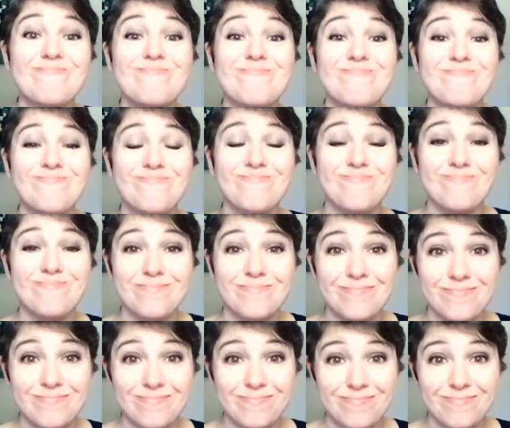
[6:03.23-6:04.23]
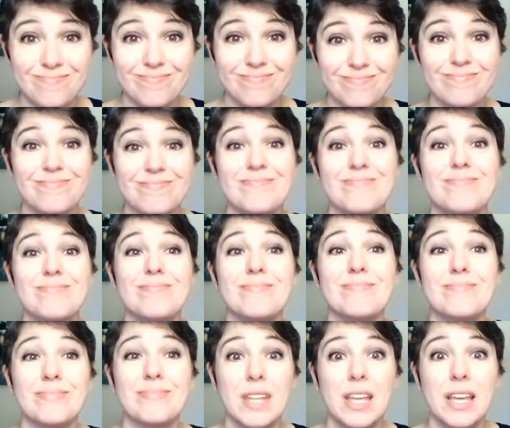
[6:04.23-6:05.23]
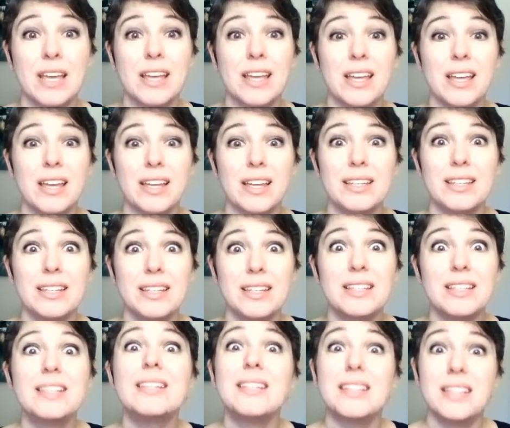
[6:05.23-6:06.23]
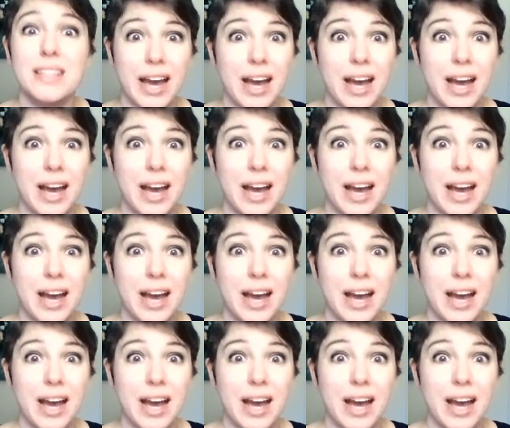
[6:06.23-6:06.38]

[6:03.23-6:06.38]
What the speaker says: No words are spoken by the person on screen.